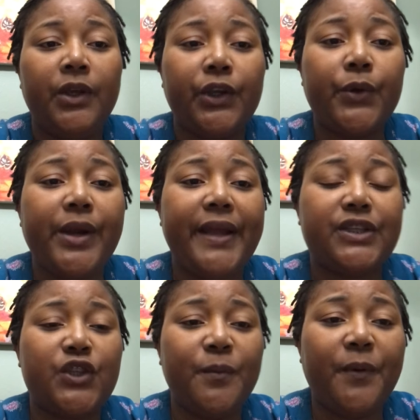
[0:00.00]
create
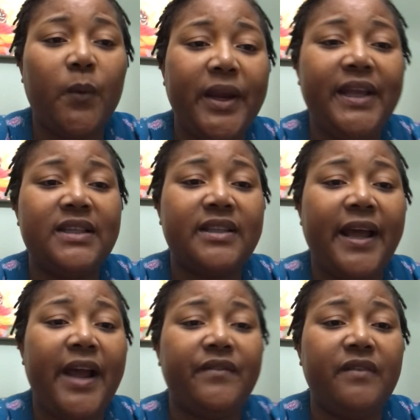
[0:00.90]
super weeds that
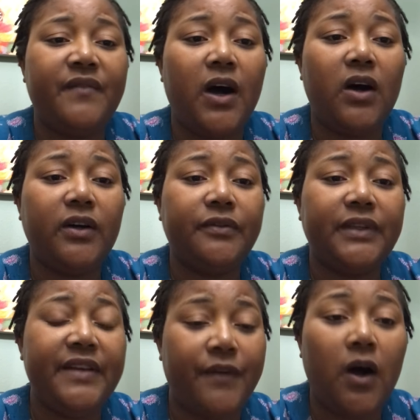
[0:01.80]
have
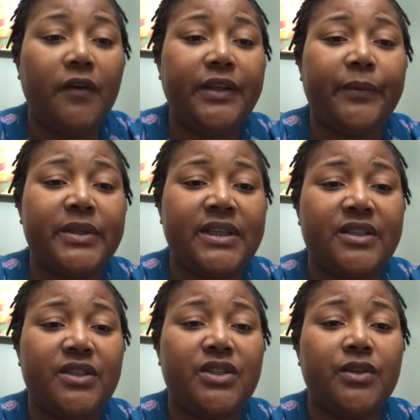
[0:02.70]
evolved a
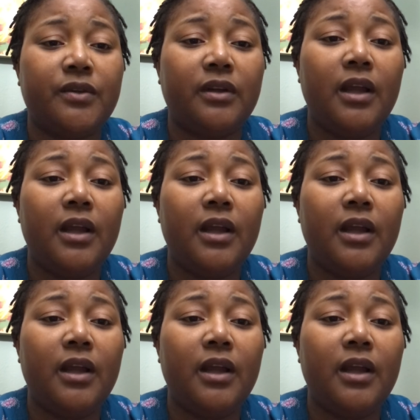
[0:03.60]
resistance to